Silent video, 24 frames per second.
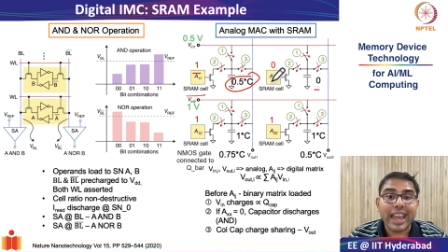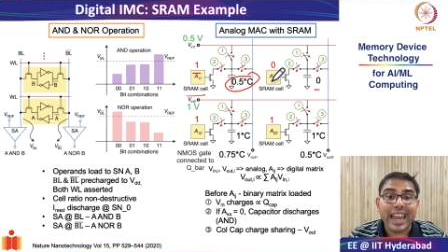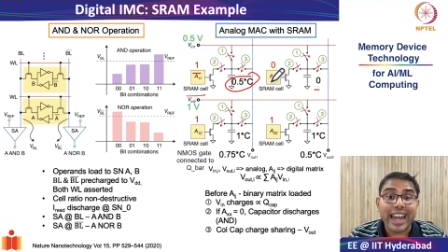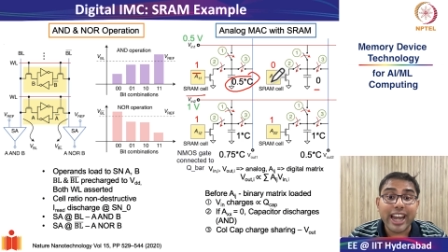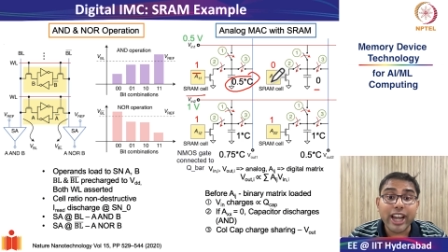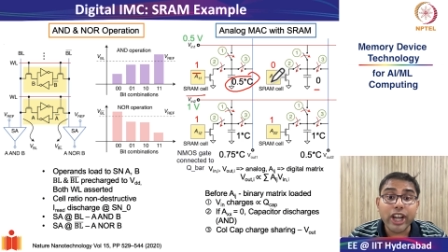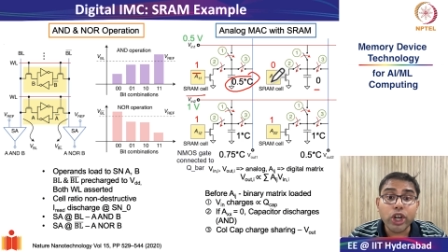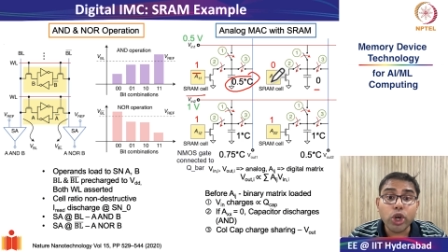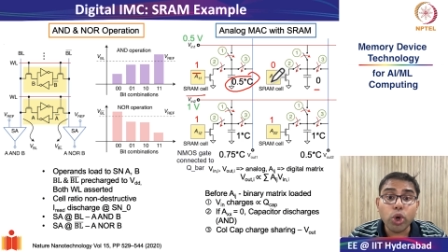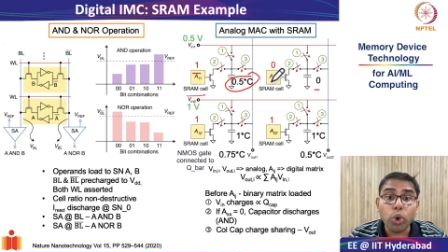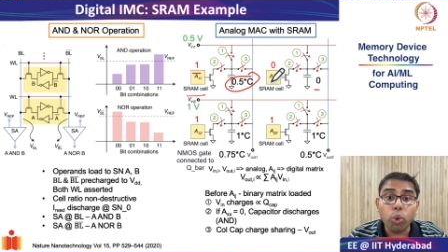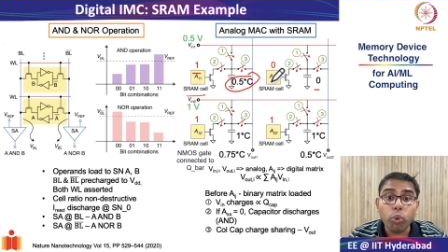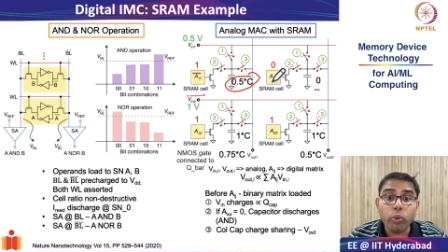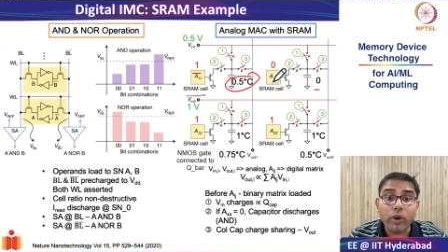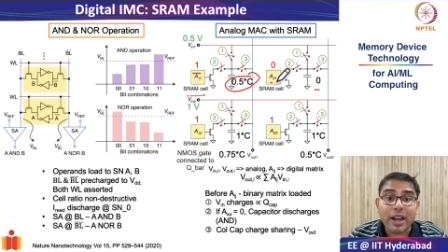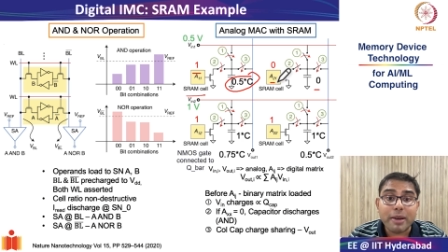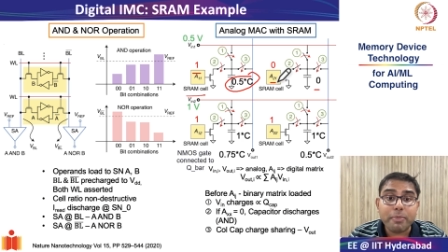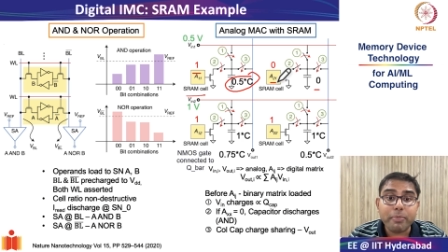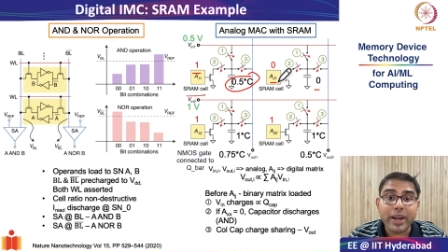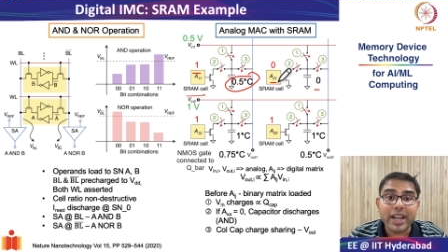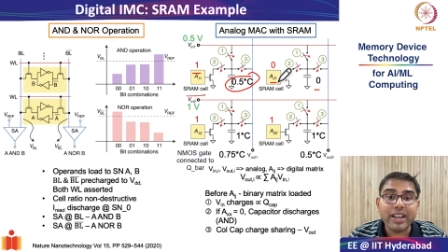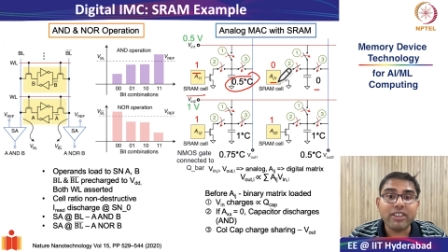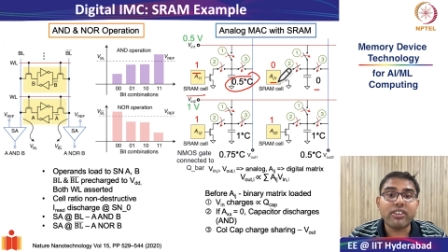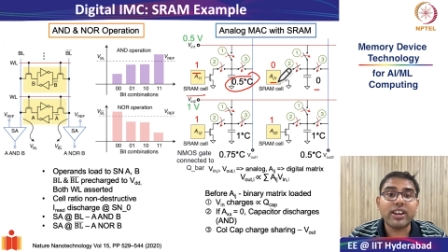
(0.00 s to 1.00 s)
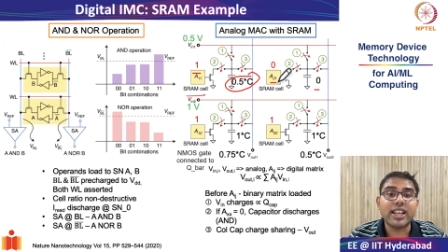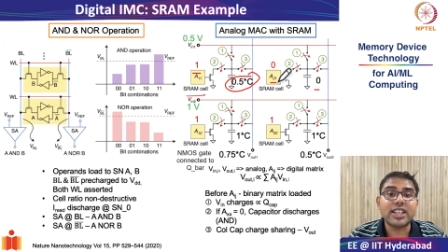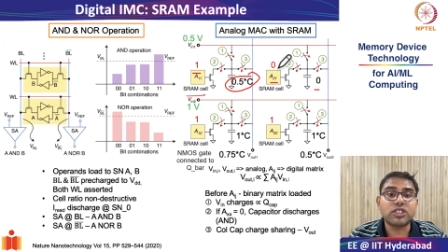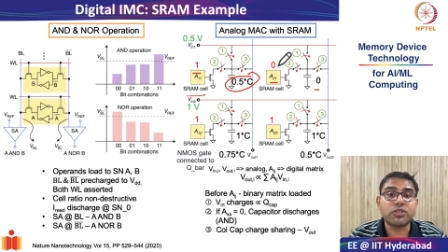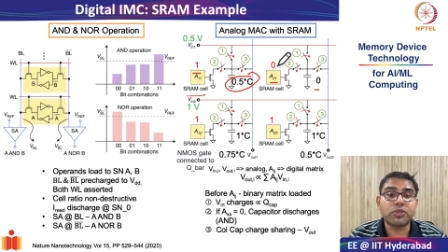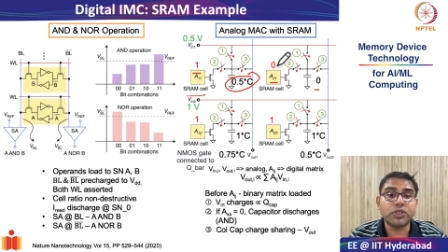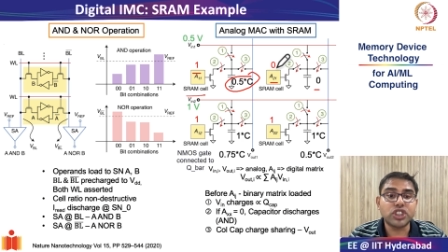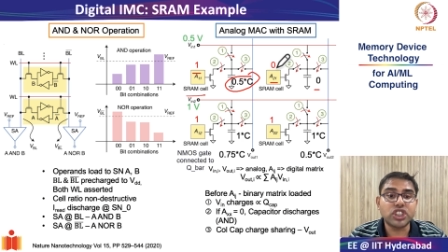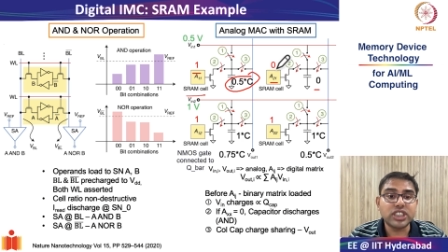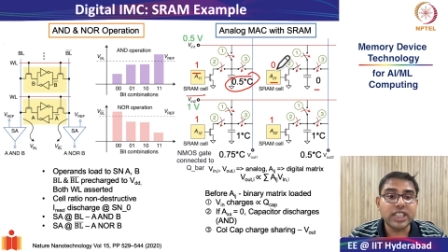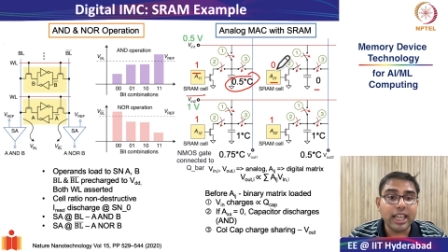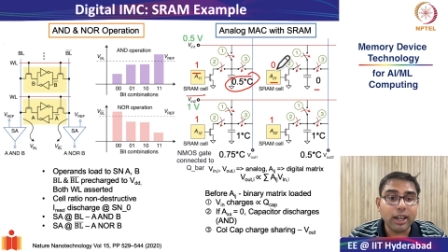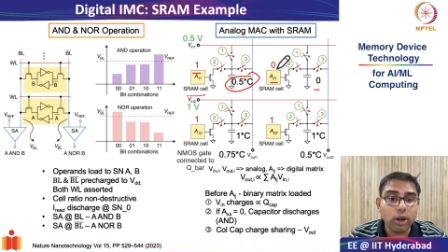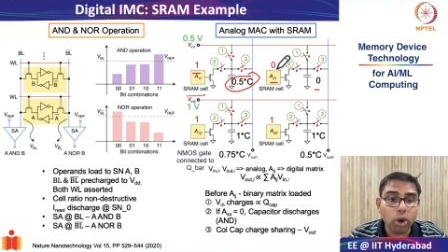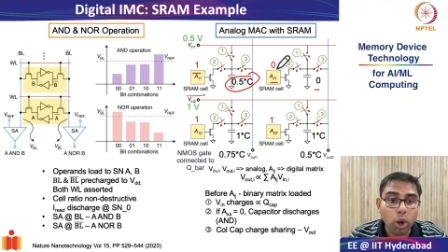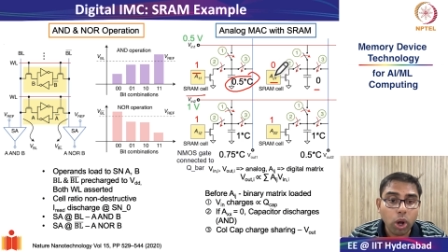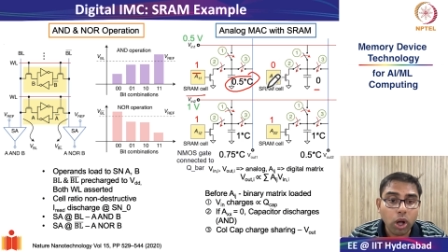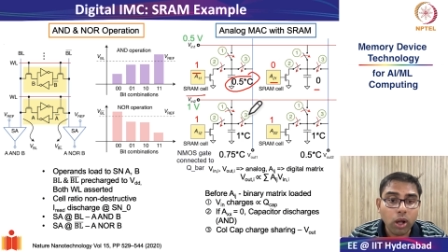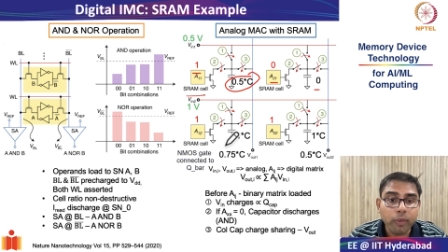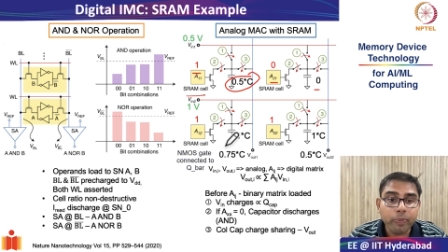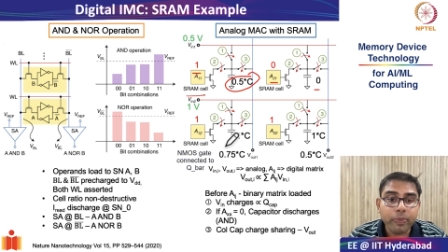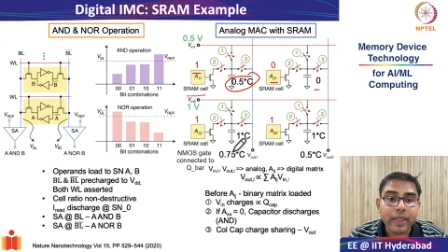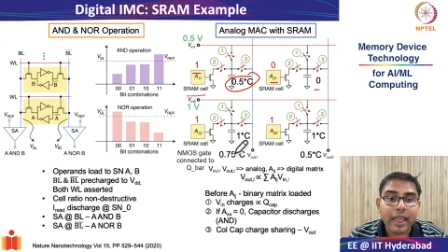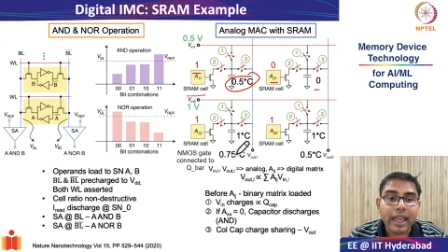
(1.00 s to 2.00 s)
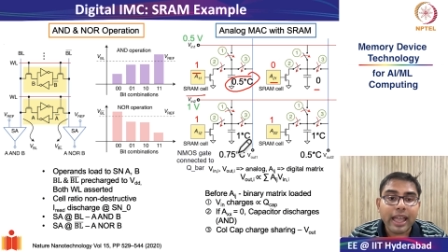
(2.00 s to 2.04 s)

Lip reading: A21 matrix was 0.